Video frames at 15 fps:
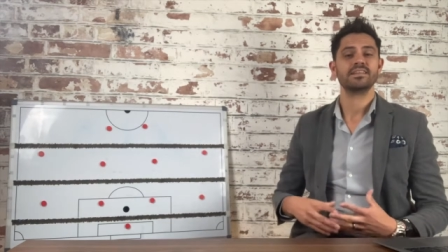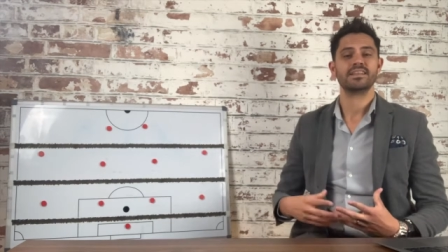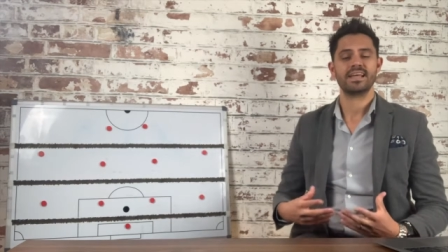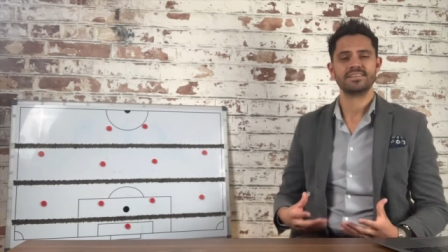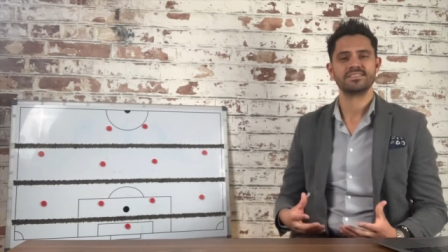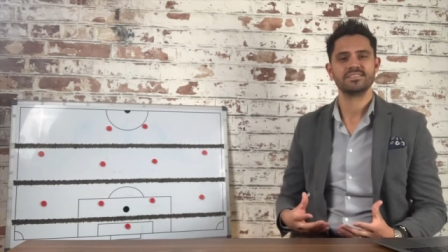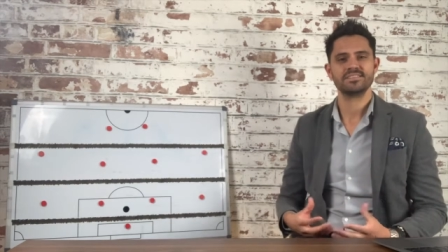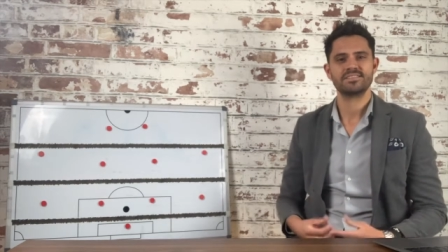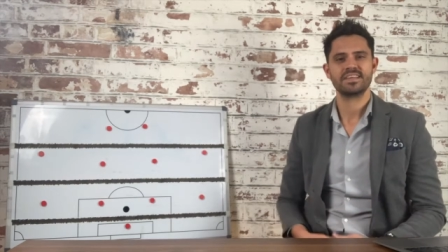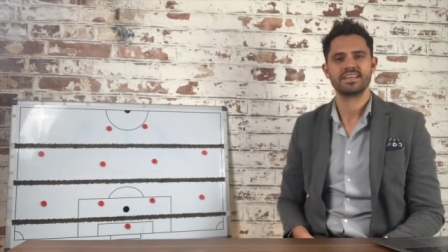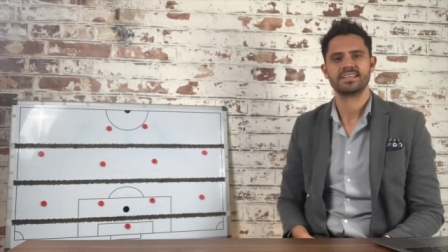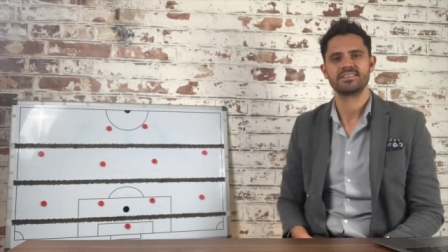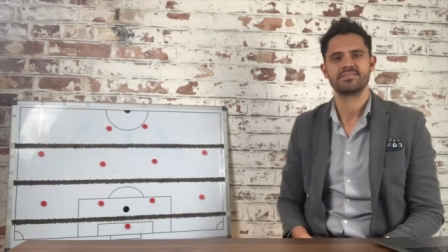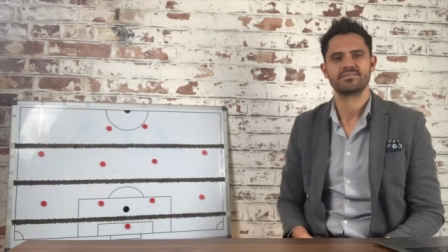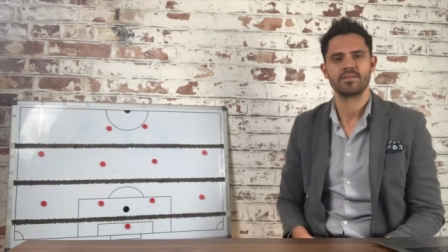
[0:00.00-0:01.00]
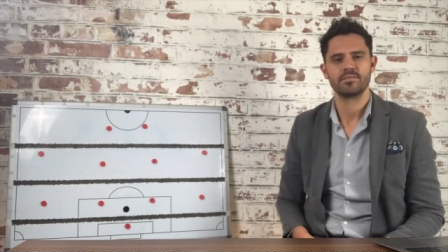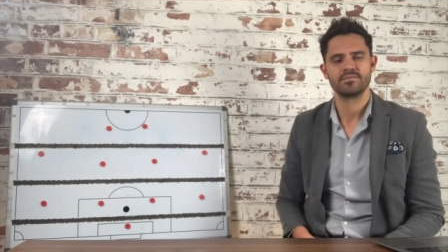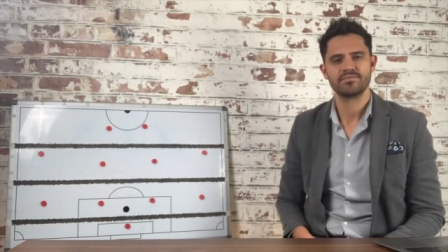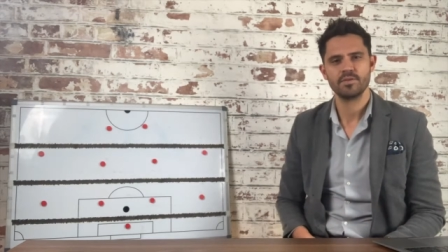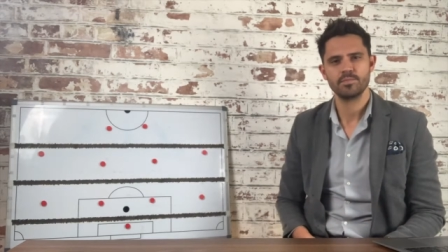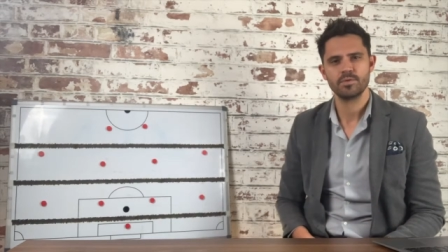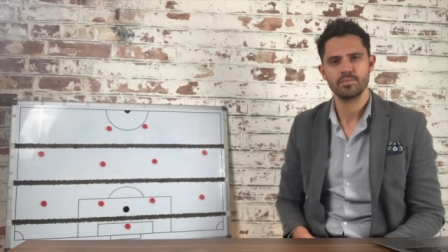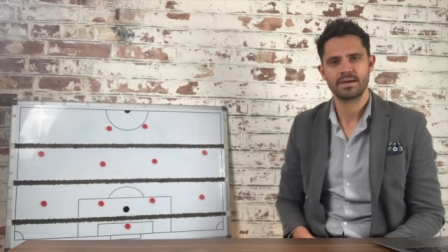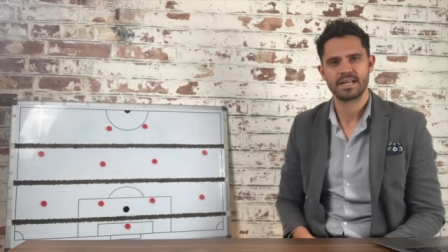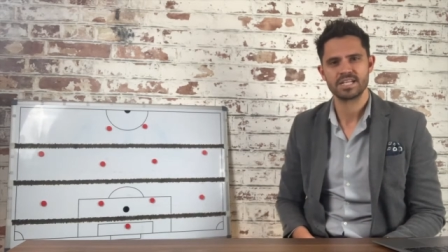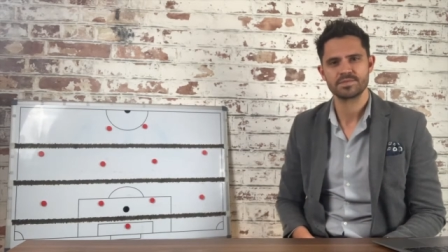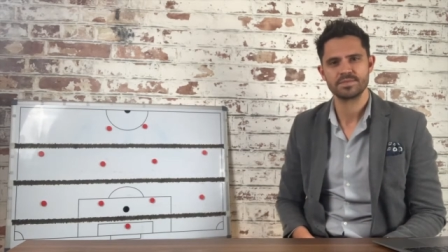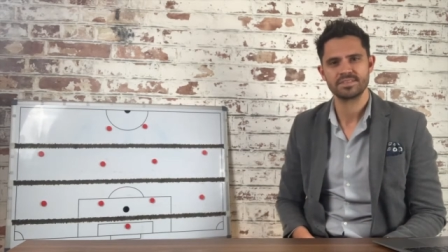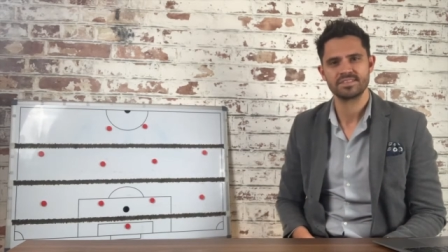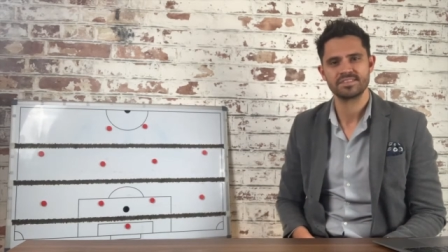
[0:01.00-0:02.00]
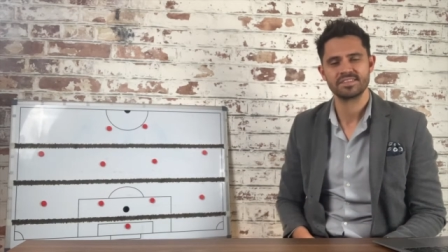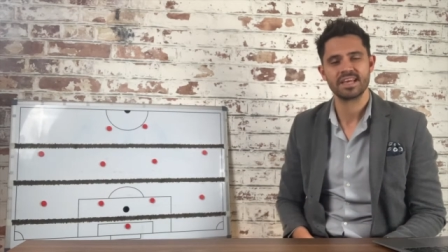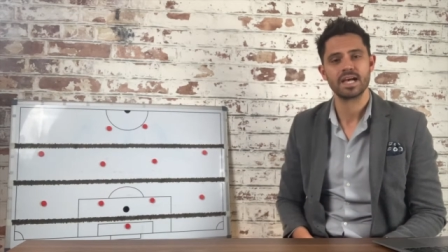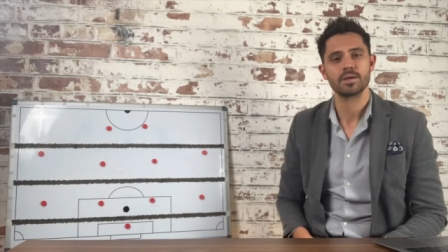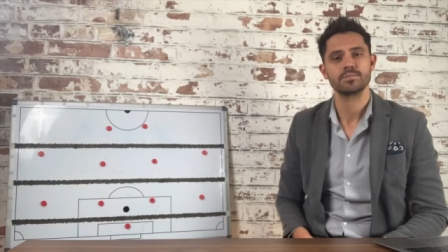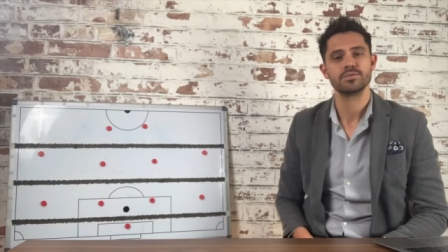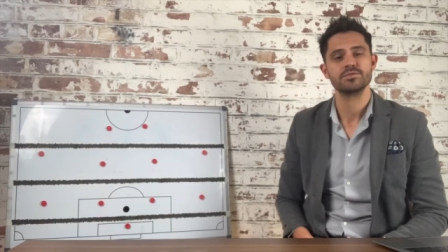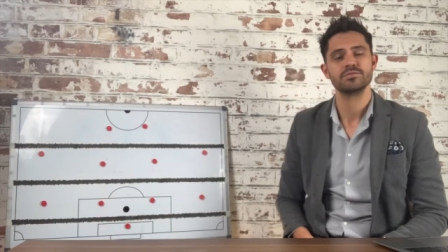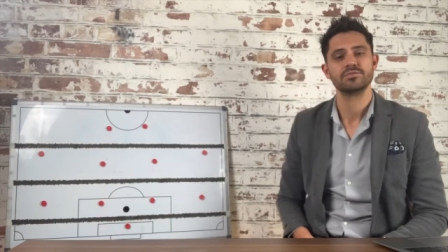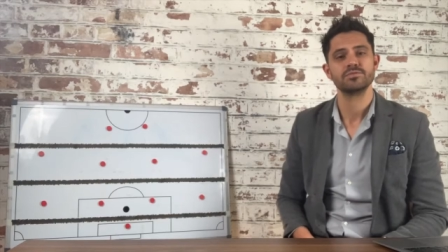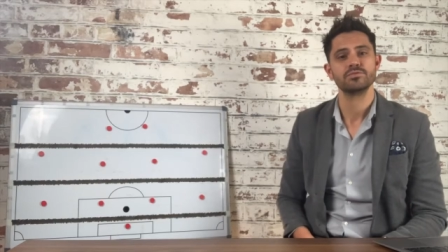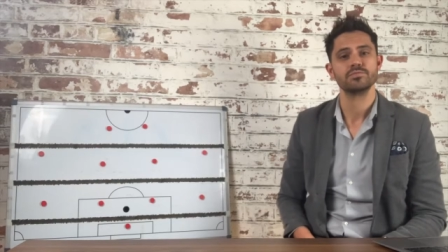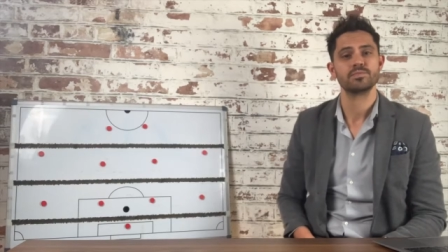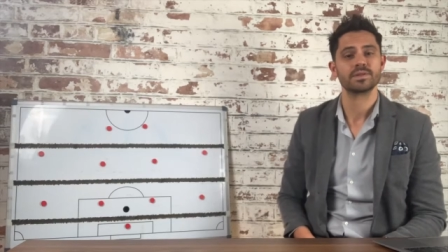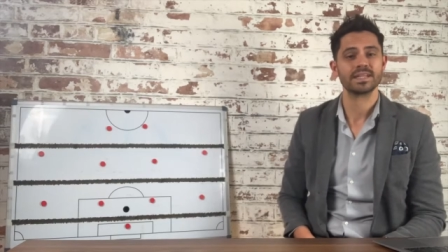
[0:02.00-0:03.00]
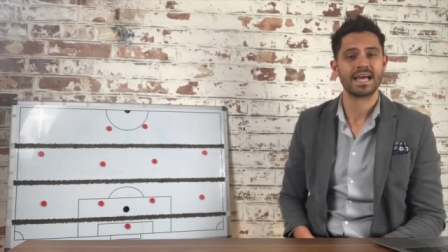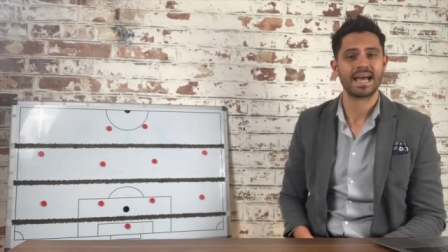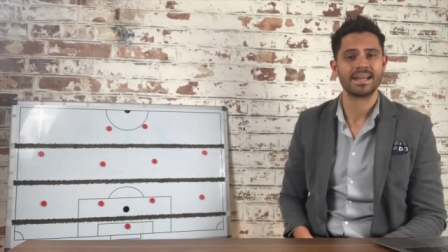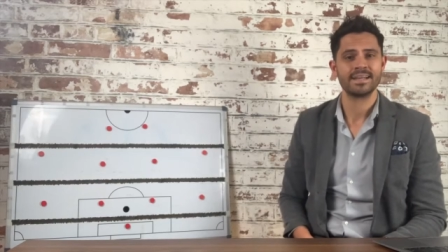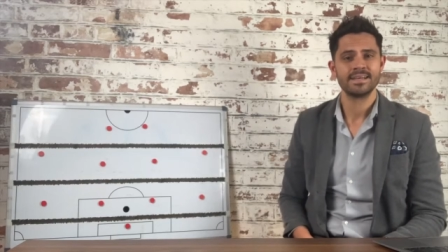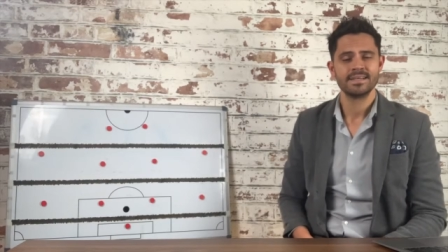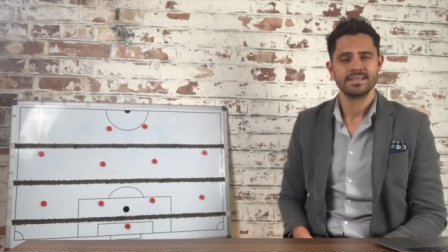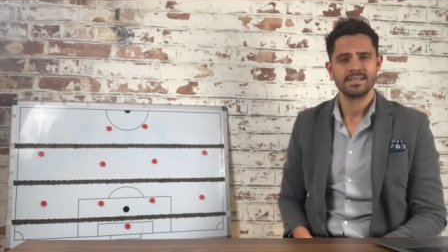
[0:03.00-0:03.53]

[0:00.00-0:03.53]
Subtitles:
lessons taken from football management to help you to plan,